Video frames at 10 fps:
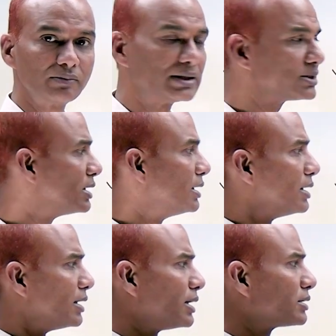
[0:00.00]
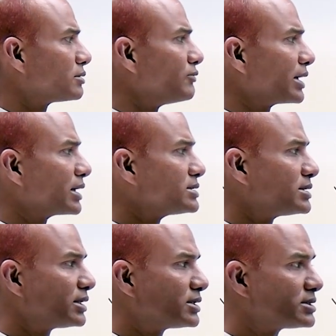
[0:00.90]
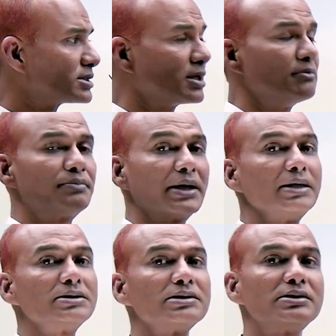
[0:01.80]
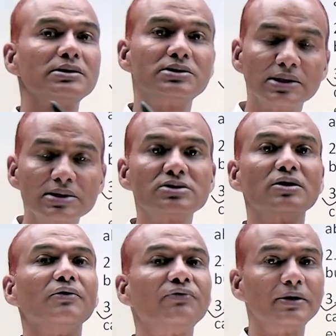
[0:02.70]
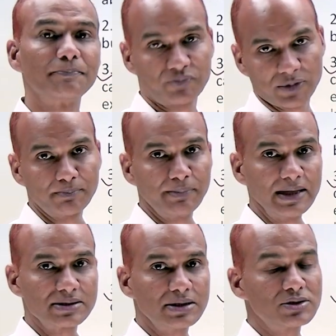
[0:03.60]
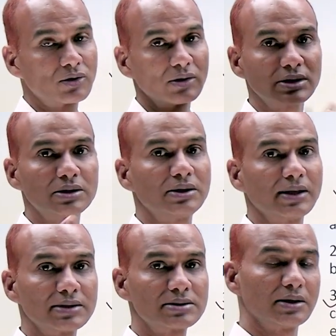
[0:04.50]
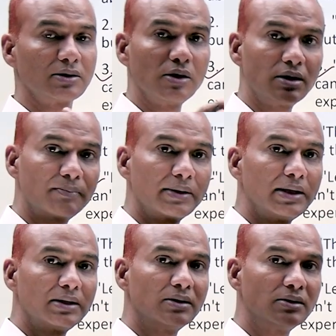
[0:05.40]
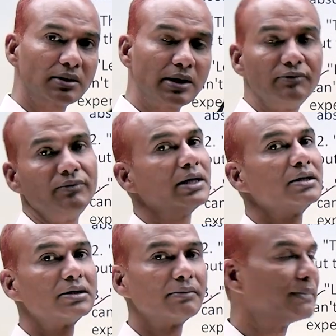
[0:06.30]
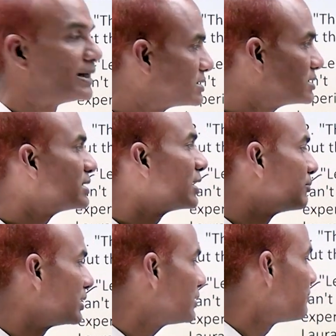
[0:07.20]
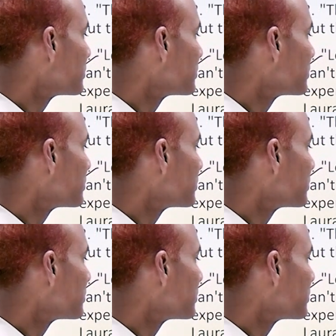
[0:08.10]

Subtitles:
So means it, we can say this comprises the gist of the passage. All the things incorporated or conveyed in the passage have been